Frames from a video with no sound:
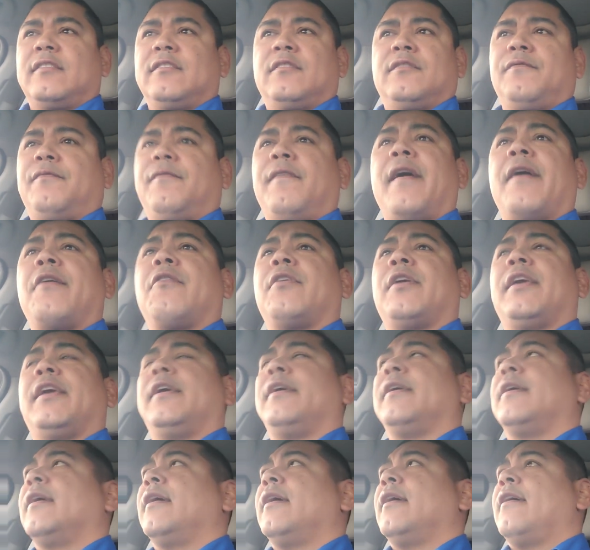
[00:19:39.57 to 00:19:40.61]
is
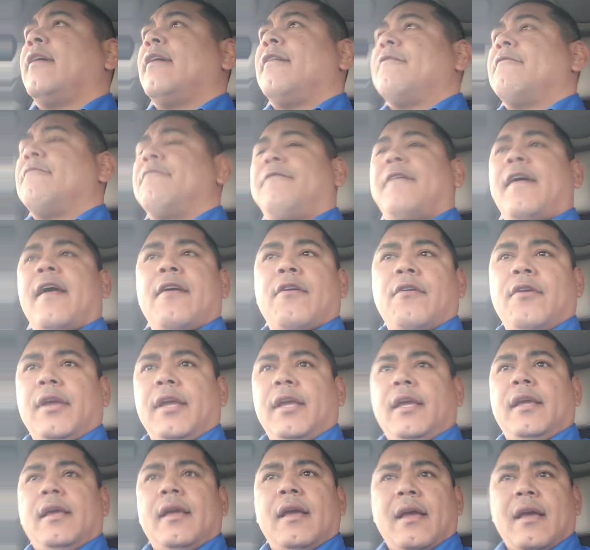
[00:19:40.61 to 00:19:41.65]
very,
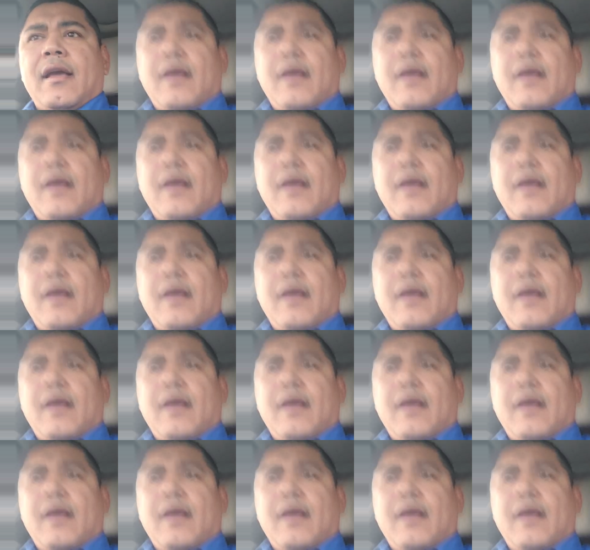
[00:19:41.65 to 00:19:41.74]
very